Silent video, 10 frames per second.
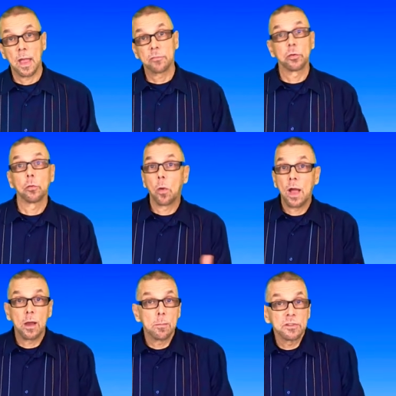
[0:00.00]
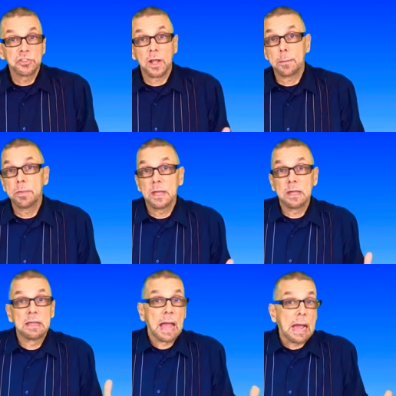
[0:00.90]
After a while, much like
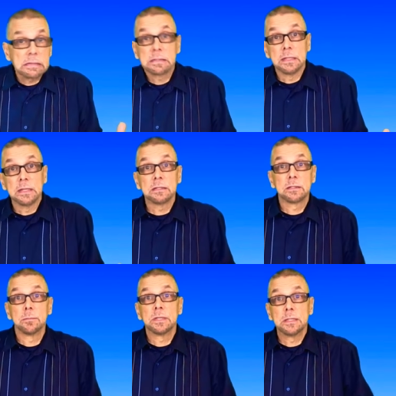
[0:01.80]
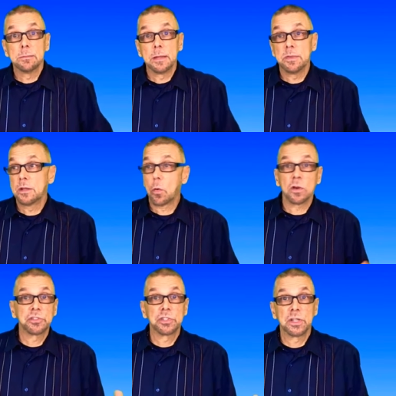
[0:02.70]
being gaslit, somebody may be
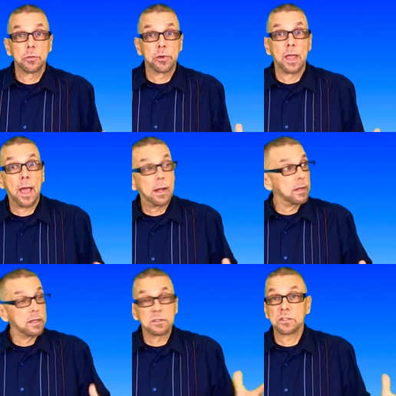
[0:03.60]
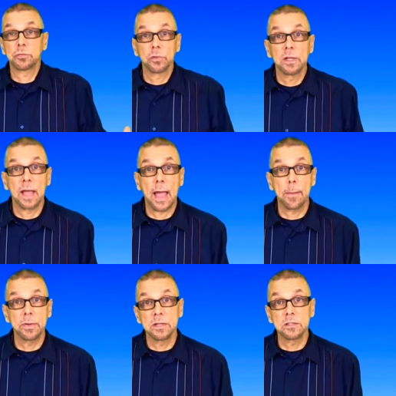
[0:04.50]
questioning reality. Is this really
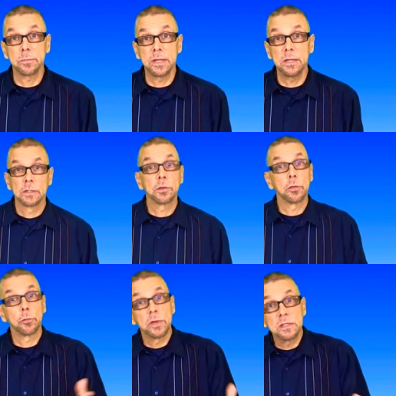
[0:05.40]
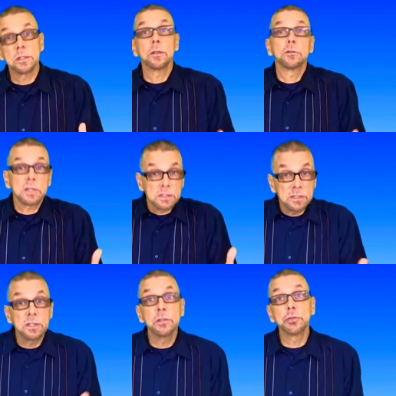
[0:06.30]
happening to me? So the reason there's a
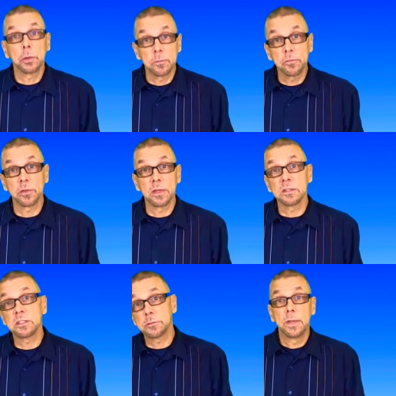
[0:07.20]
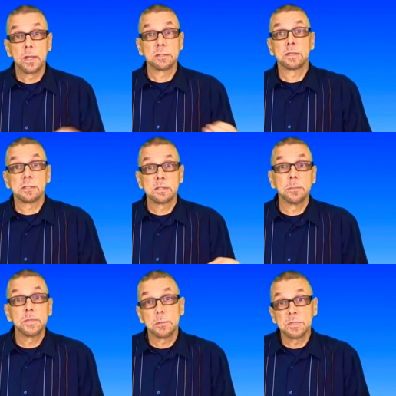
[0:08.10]
syndrome for this is because the
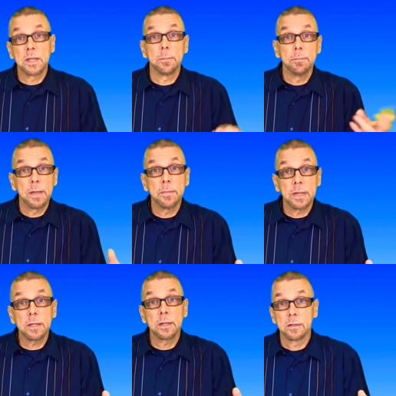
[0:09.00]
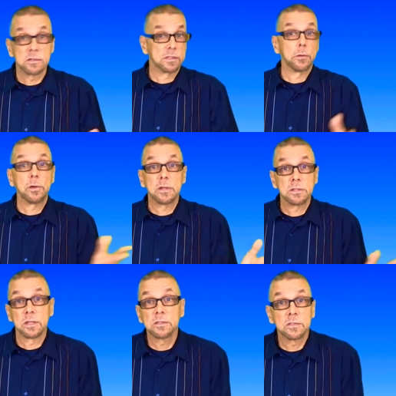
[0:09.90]
symptoms can mimic the
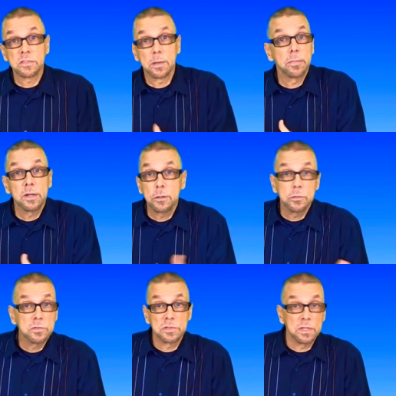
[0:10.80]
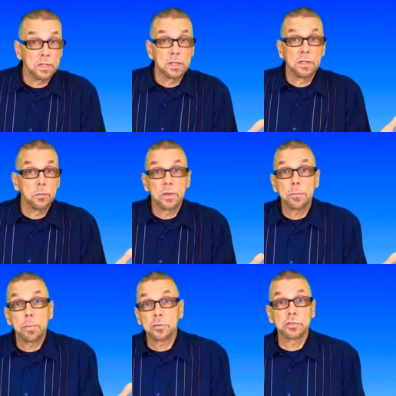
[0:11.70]
seriousness of somebody who's dealing
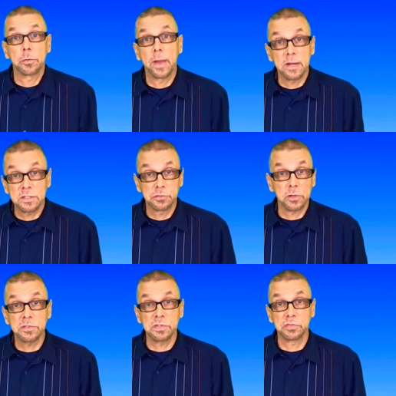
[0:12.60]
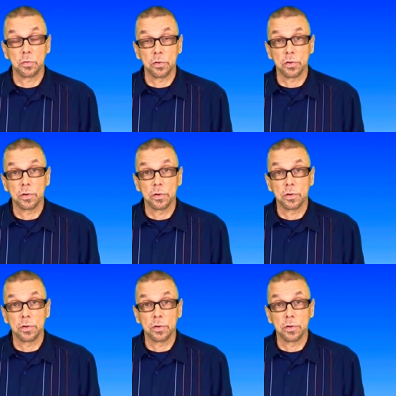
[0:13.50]
with post-traumatic stress disorder